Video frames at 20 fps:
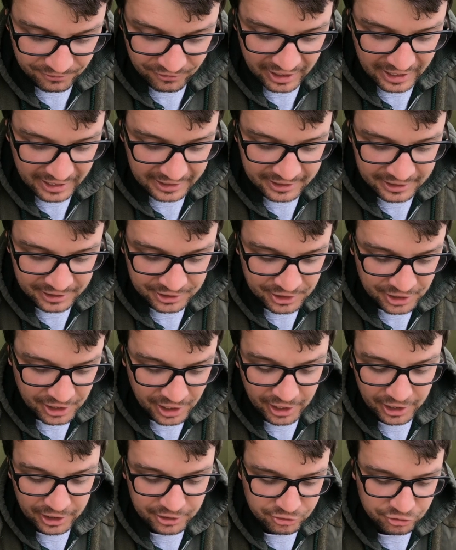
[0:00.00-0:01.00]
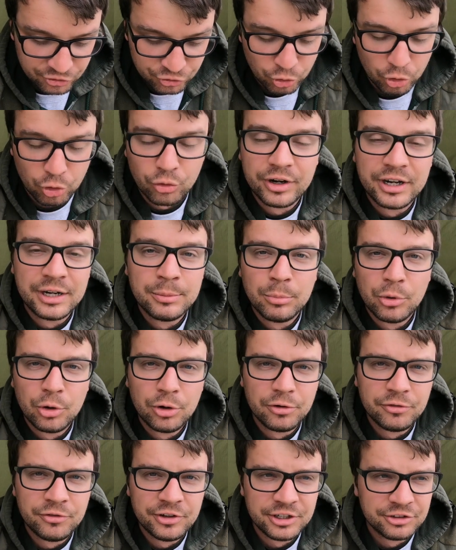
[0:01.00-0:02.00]
that can draw in
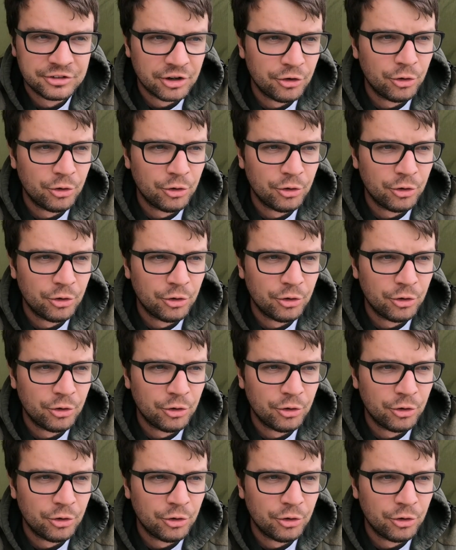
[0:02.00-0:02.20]
more fish.